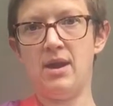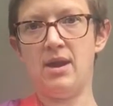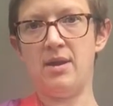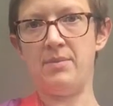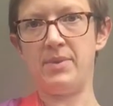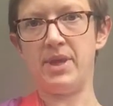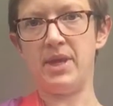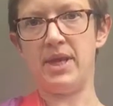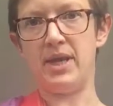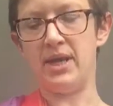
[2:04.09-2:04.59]

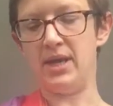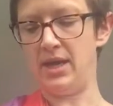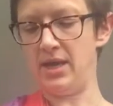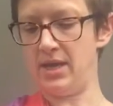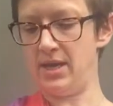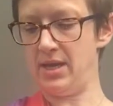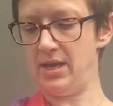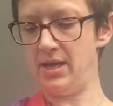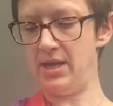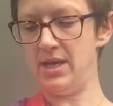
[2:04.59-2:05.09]
I'm going to
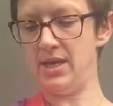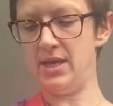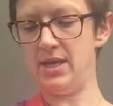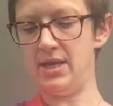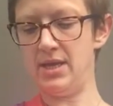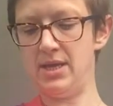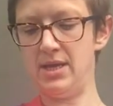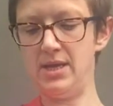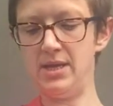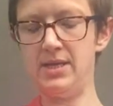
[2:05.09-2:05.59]

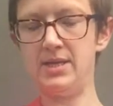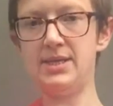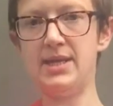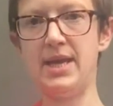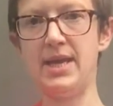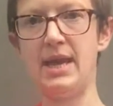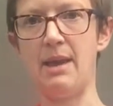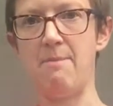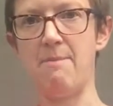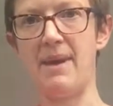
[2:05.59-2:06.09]

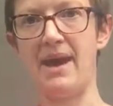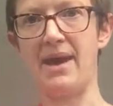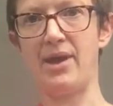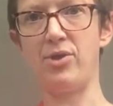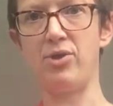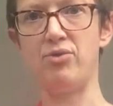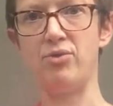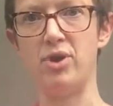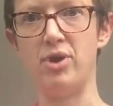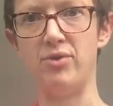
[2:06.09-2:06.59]
take it
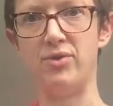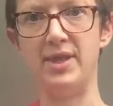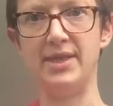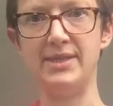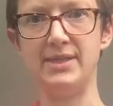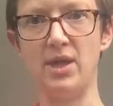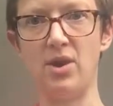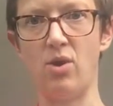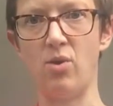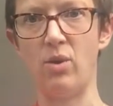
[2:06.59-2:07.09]
back through
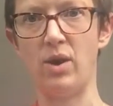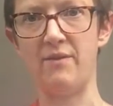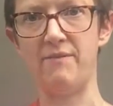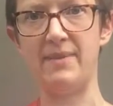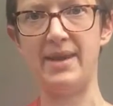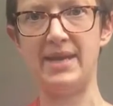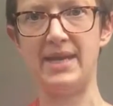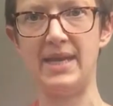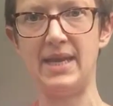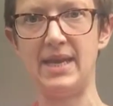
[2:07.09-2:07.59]
this hole I've
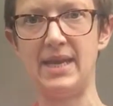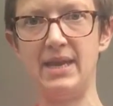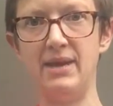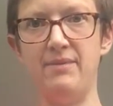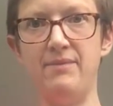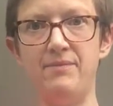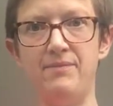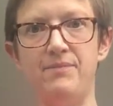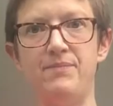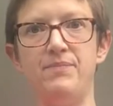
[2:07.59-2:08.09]
made here,
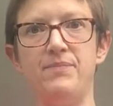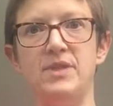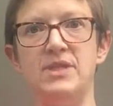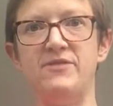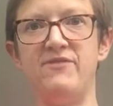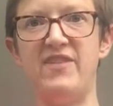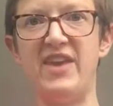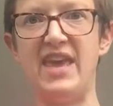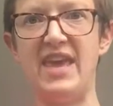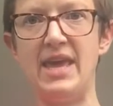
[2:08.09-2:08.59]

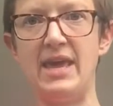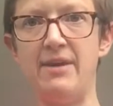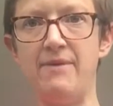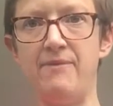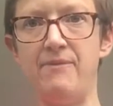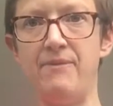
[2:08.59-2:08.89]
this V.